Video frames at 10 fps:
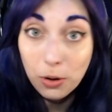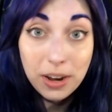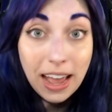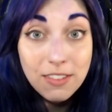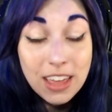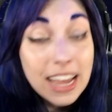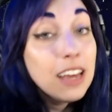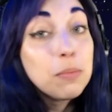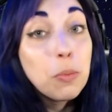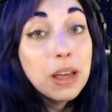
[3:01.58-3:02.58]
have the
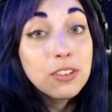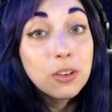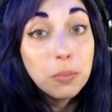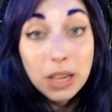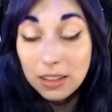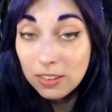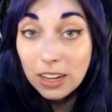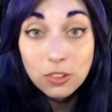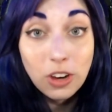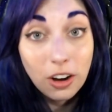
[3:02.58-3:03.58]
hand momentum and
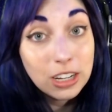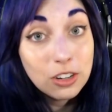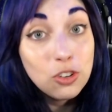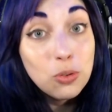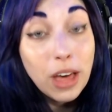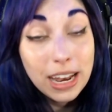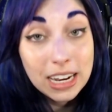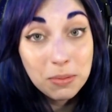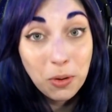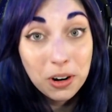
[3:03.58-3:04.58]
dexterity to do that
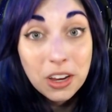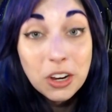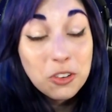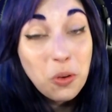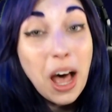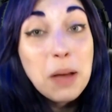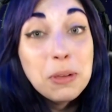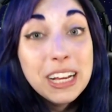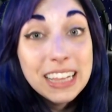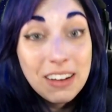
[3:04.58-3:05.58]
anymore. So I
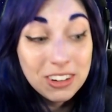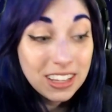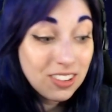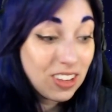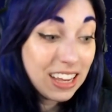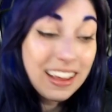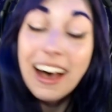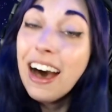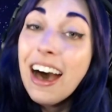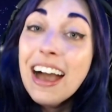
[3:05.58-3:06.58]
play leverless, and
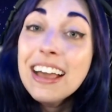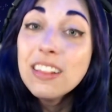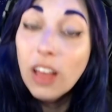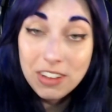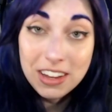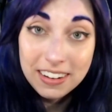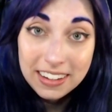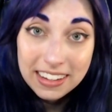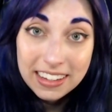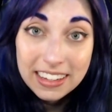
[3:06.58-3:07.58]
I love it.
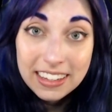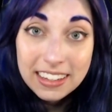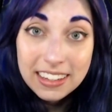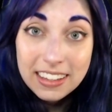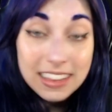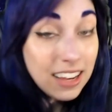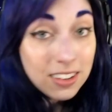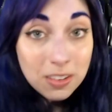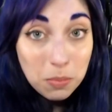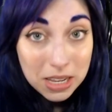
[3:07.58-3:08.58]
That
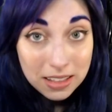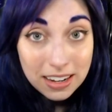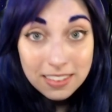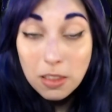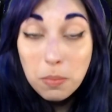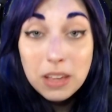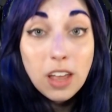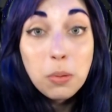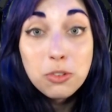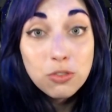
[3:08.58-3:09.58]
doesn't mean that it's the best
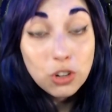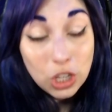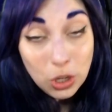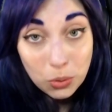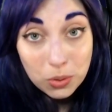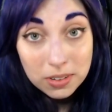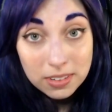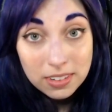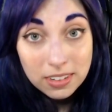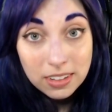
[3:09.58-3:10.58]
option for you.
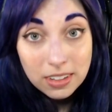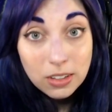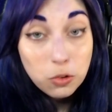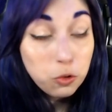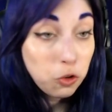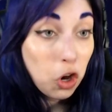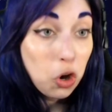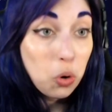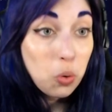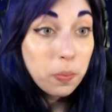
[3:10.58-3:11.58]

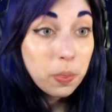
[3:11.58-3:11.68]
So